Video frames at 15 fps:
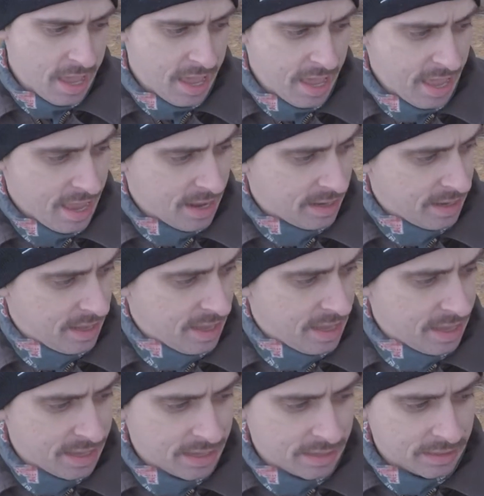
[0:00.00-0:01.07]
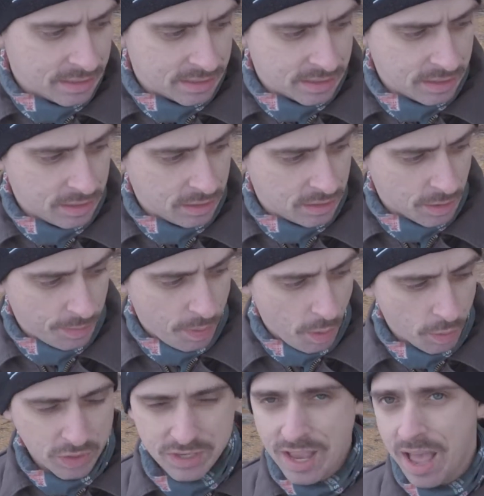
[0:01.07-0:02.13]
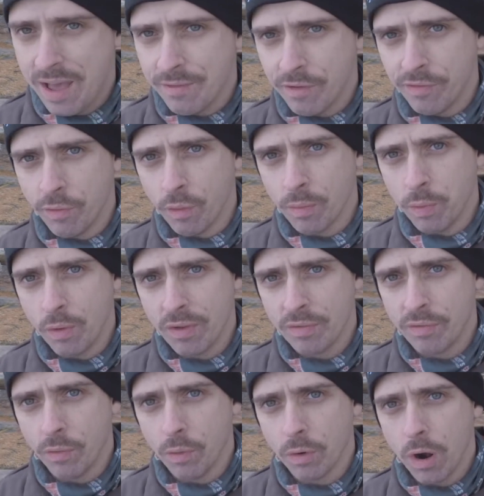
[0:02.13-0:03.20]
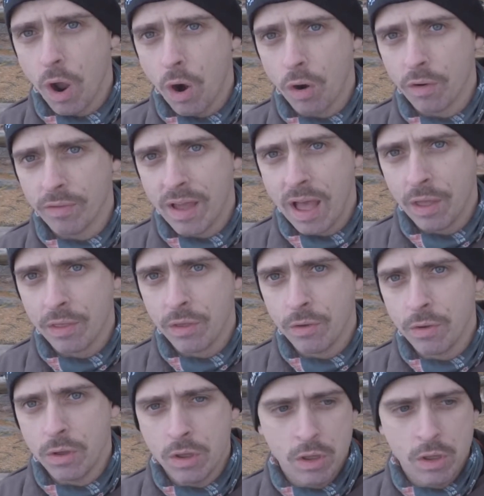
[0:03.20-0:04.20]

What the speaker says: It is supposed to have a 4.4 R value,